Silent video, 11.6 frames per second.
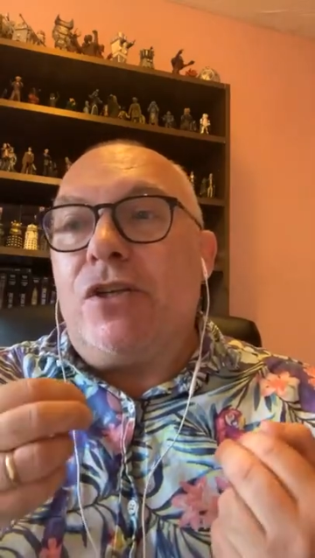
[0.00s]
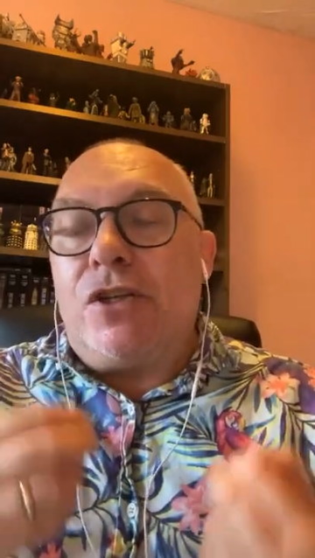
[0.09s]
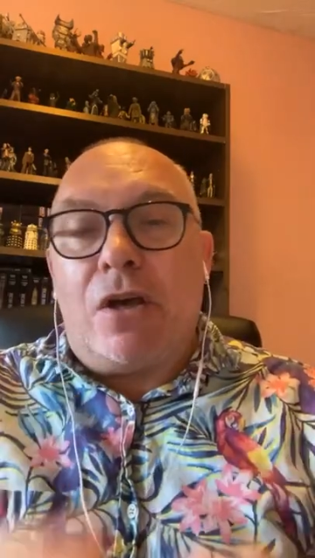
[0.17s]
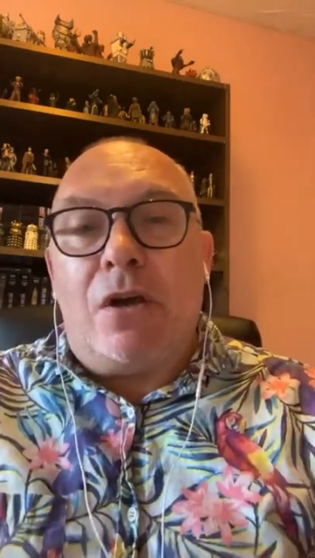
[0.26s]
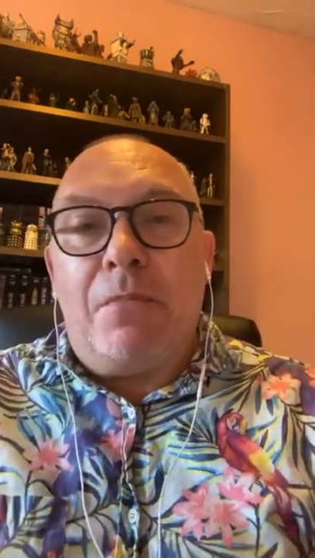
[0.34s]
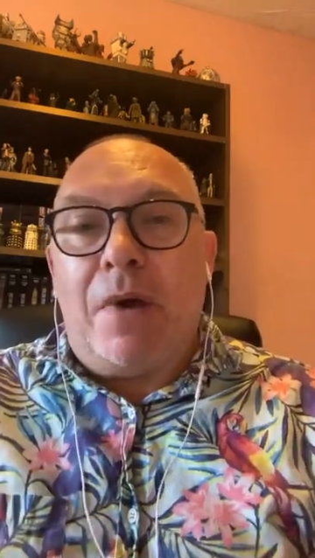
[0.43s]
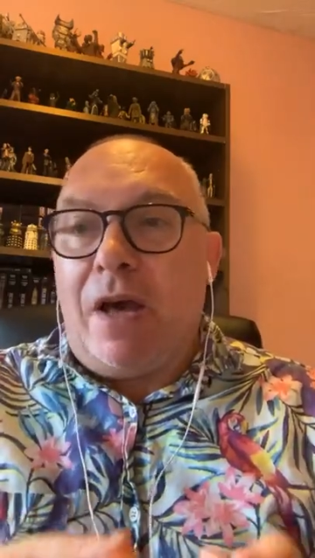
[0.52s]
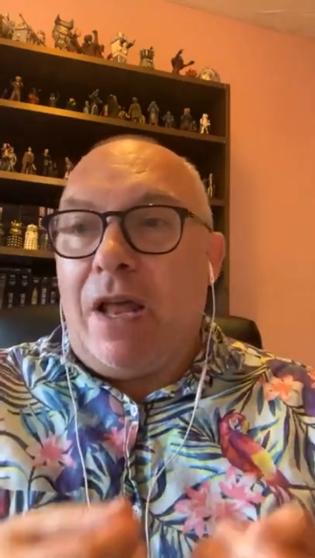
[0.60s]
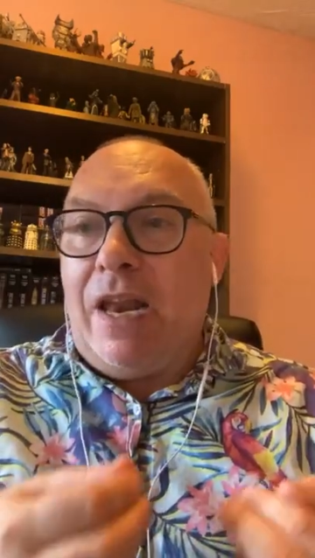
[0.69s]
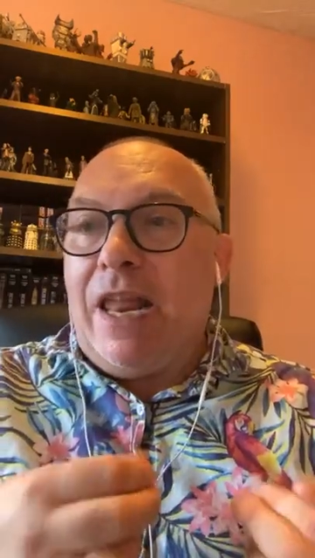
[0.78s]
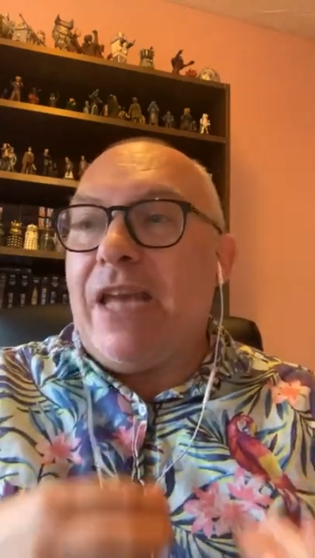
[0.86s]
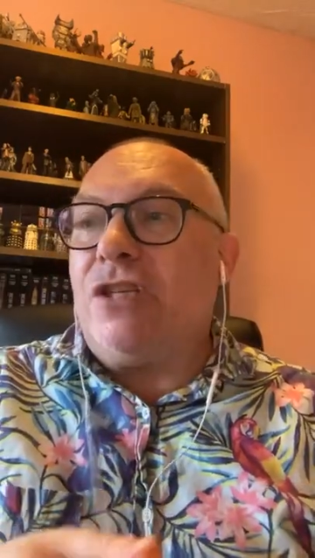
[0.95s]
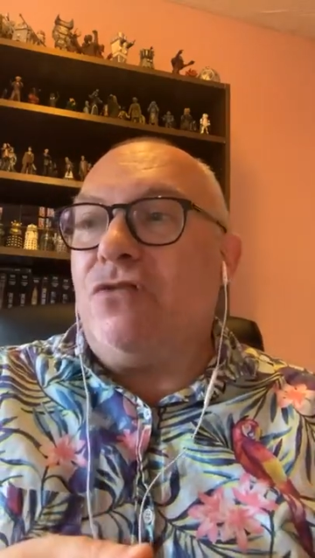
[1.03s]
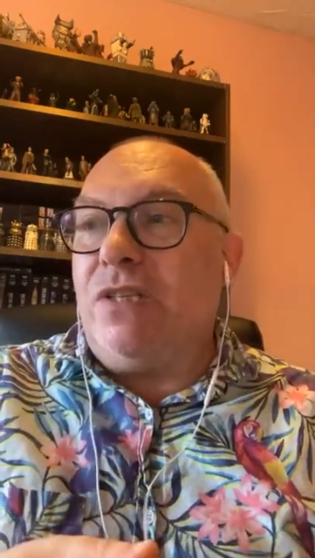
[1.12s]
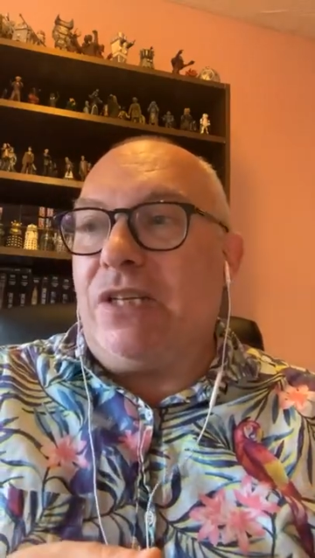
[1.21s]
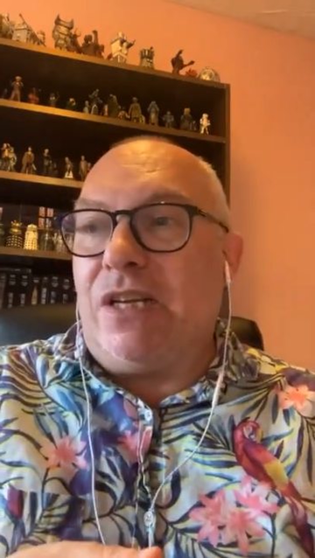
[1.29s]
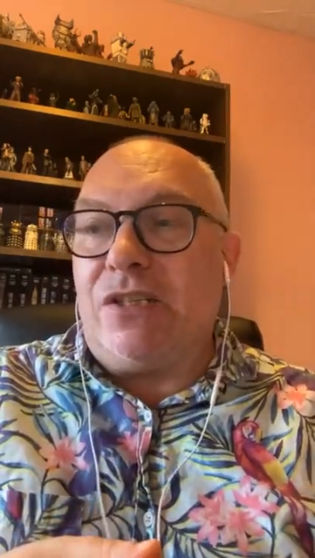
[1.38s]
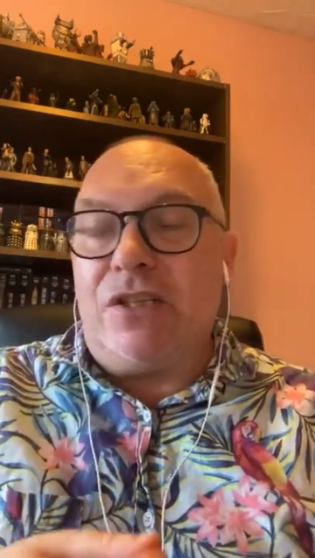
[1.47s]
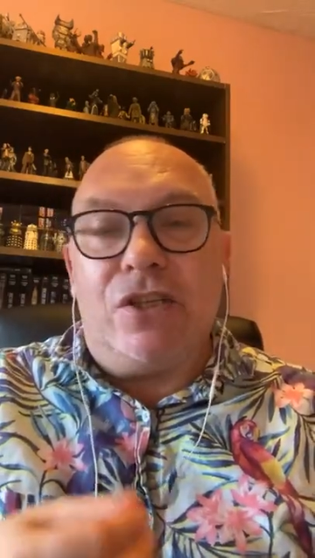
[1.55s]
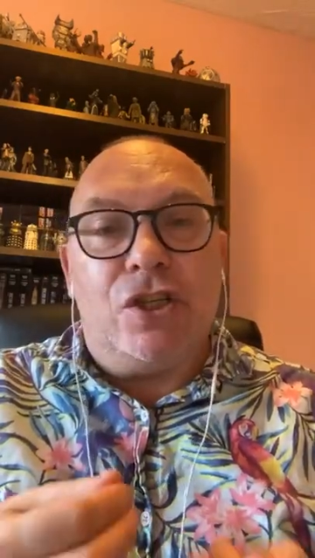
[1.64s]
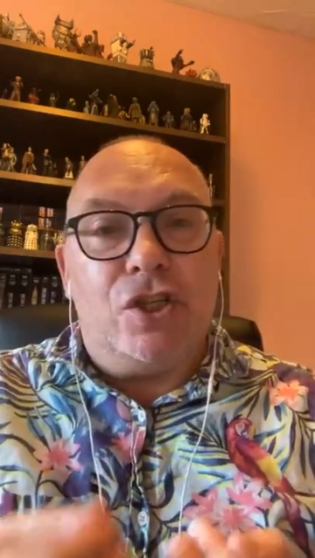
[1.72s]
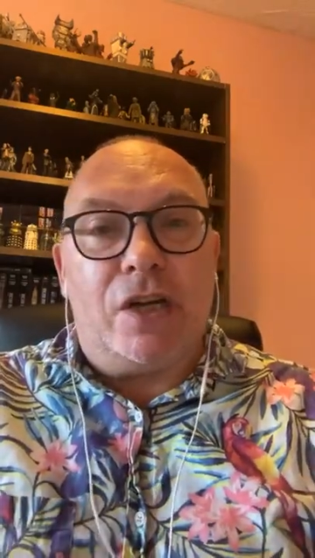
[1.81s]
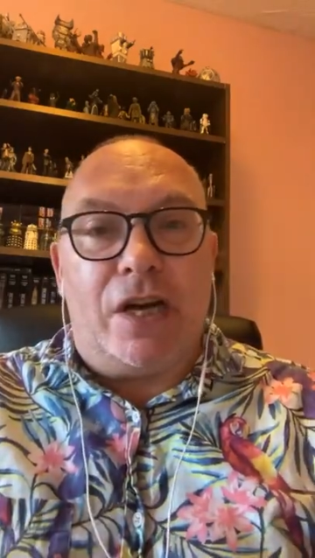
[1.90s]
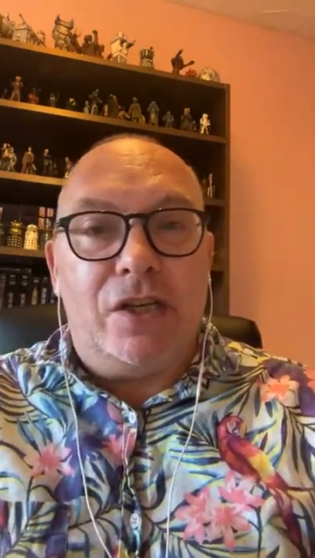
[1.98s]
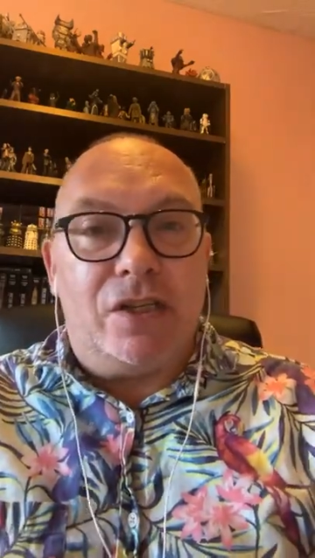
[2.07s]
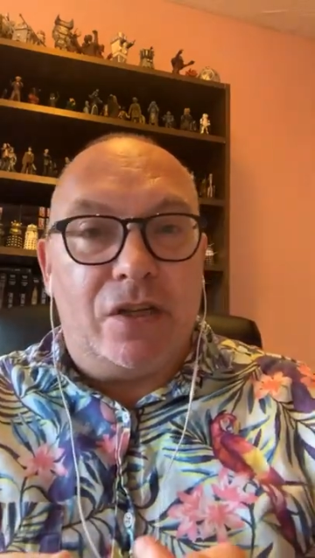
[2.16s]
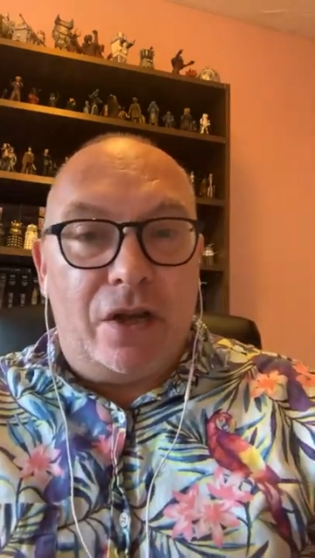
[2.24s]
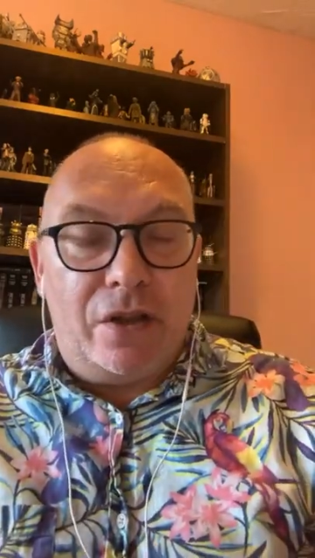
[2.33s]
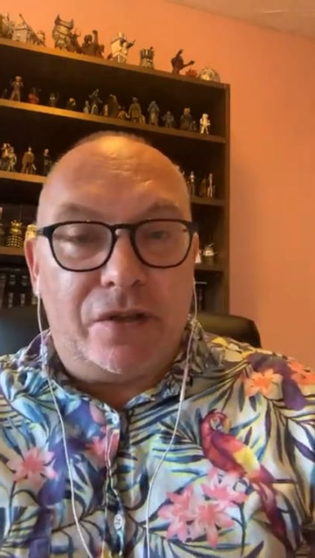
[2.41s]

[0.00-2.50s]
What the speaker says: Some are less resistant to change than